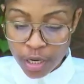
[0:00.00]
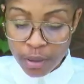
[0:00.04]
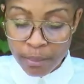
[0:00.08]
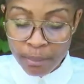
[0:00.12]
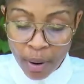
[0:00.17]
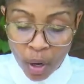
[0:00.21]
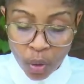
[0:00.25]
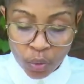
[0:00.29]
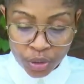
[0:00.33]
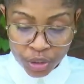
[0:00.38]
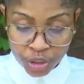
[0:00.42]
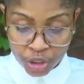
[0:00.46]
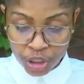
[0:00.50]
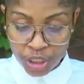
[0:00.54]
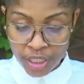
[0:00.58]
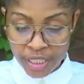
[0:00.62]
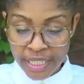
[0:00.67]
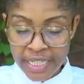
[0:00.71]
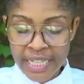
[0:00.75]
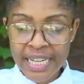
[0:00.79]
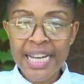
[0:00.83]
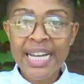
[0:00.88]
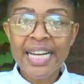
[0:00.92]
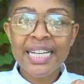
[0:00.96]

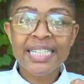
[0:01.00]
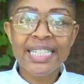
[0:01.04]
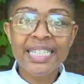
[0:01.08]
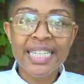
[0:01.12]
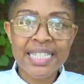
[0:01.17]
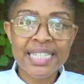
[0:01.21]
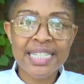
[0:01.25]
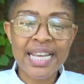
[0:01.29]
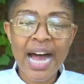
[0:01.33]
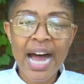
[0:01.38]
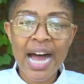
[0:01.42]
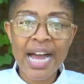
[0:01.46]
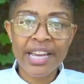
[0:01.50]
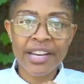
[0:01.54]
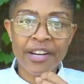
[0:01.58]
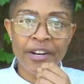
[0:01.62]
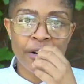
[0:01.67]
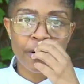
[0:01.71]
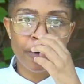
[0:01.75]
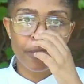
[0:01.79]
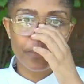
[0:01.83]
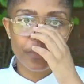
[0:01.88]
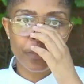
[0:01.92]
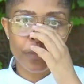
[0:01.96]
emotion,
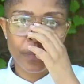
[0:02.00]
desire.